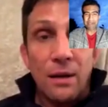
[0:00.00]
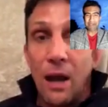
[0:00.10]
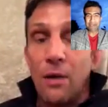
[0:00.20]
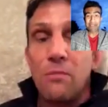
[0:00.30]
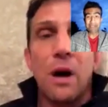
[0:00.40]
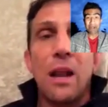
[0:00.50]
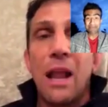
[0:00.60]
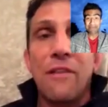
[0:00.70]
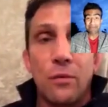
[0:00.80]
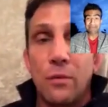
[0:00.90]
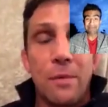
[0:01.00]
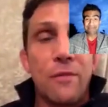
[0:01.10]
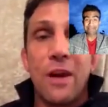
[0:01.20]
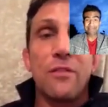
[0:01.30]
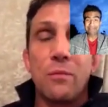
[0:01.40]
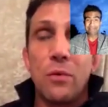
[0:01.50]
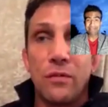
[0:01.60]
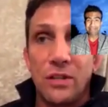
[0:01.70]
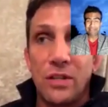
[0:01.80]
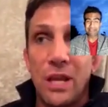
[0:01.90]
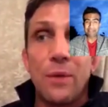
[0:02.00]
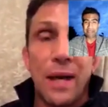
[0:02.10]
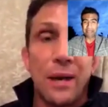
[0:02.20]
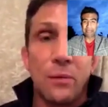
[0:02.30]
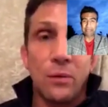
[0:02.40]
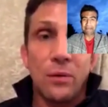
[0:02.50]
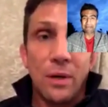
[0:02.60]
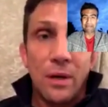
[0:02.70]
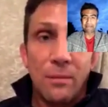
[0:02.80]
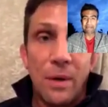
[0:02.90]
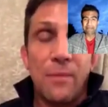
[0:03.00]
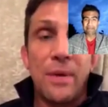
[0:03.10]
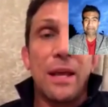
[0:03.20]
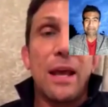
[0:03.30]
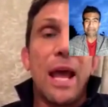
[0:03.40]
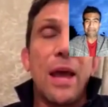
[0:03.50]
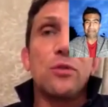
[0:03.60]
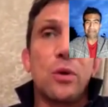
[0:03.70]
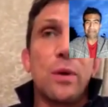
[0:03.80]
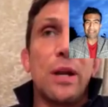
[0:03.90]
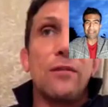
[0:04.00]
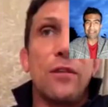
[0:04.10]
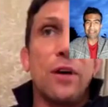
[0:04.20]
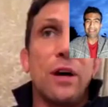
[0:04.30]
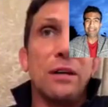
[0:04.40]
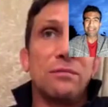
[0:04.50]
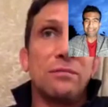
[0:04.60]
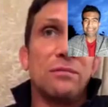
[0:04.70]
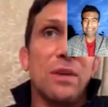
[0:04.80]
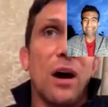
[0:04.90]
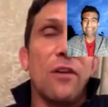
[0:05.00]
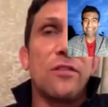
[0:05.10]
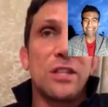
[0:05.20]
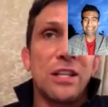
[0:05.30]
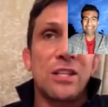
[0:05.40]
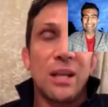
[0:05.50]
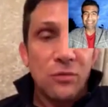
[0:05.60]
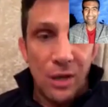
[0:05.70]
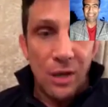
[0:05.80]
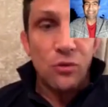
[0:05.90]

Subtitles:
I love it. One of my favorite movies. He went AWOL, but I mean, he was doing it for obviously sometimes